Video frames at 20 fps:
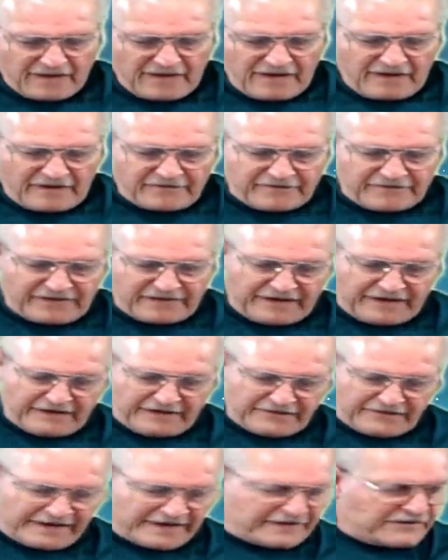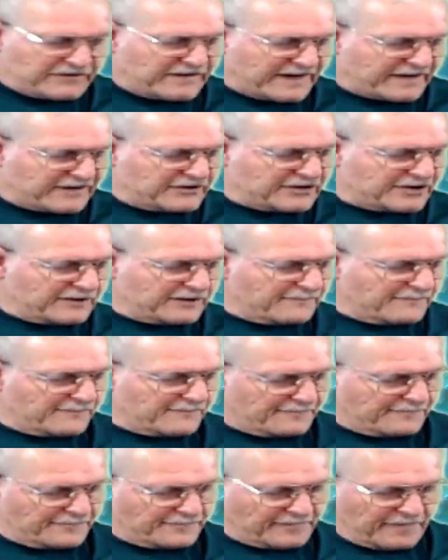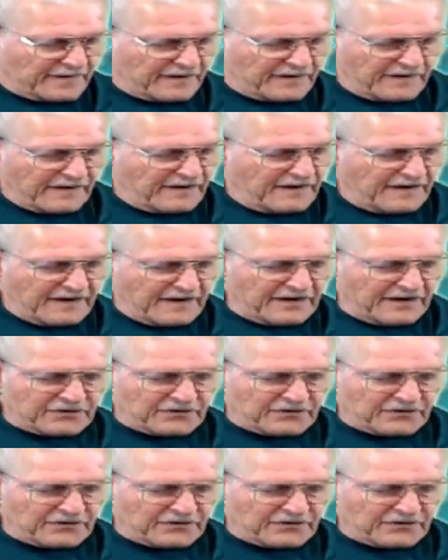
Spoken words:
The next section is